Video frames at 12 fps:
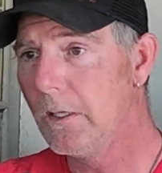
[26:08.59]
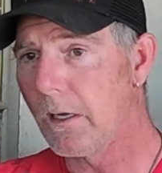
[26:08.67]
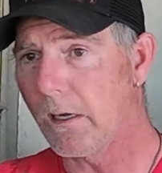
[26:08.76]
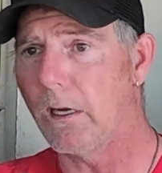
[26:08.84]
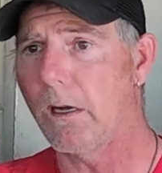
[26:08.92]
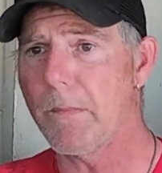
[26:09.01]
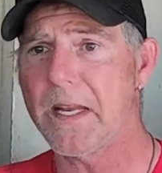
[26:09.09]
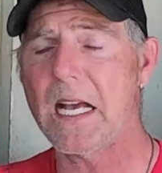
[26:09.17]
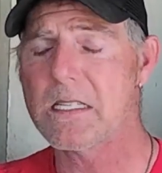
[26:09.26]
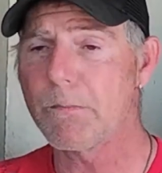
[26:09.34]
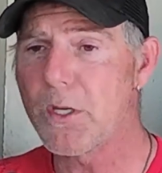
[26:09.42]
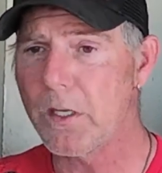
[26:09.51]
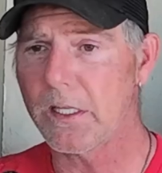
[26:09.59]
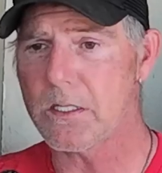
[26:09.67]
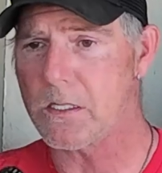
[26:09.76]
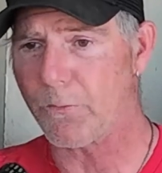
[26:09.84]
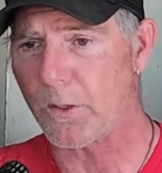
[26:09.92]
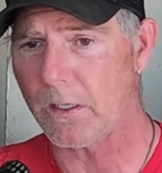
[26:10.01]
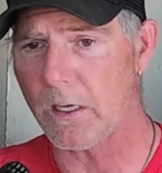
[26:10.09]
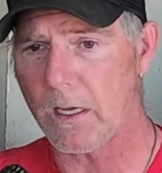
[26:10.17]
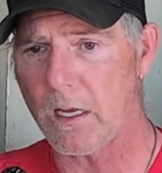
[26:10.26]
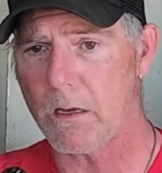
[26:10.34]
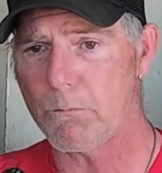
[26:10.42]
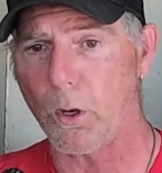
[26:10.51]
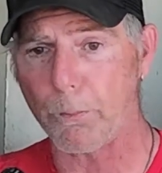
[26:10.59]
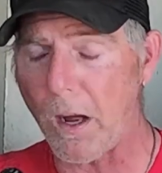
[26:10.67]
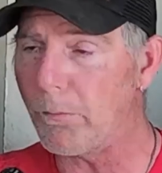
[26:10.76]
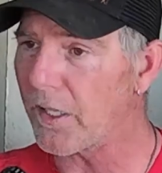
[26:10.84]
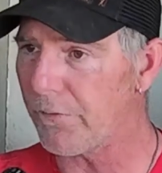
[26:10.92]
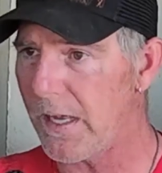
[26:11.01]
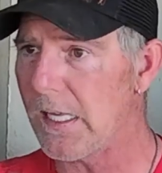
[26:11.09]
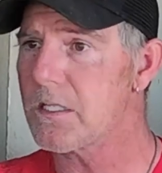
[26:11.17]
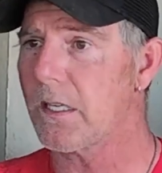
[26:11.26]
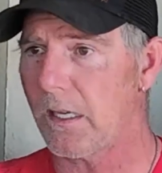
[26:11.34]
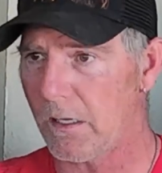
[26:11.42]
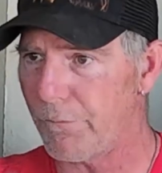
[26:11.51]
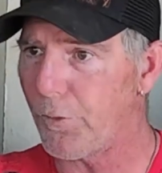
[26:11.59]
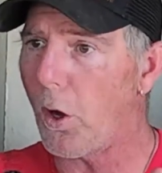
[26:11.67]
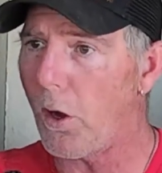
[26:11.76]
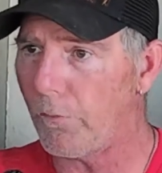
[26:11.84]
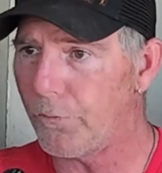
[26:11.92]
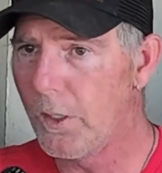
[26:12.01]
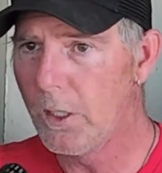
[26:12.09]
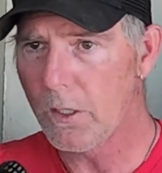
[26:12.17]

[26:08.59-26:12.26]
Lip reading: And as I'm doing these different more public events and getting involved